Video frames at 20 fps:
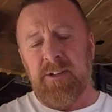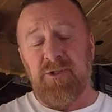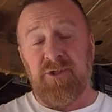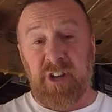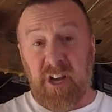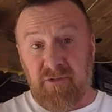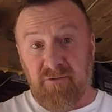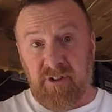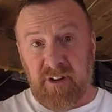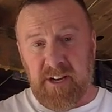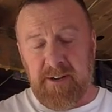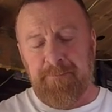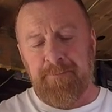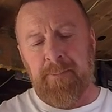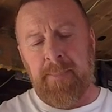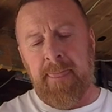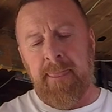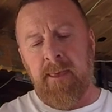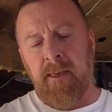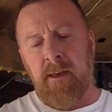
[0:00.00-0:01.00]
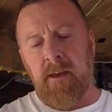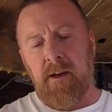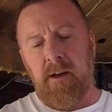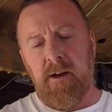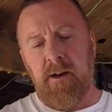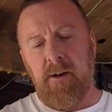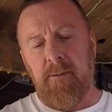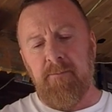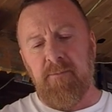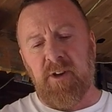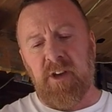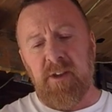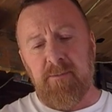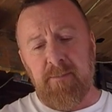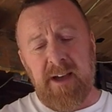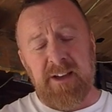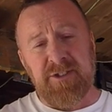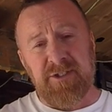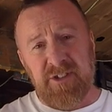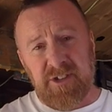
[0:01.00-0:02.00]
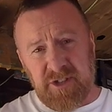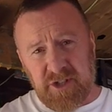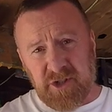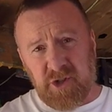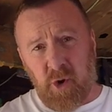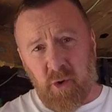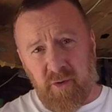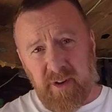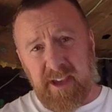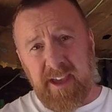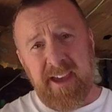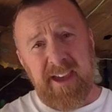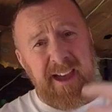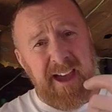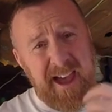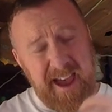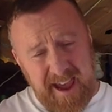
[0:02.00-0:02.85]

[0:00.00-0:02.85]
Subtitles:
generally, can you imagine the scoring here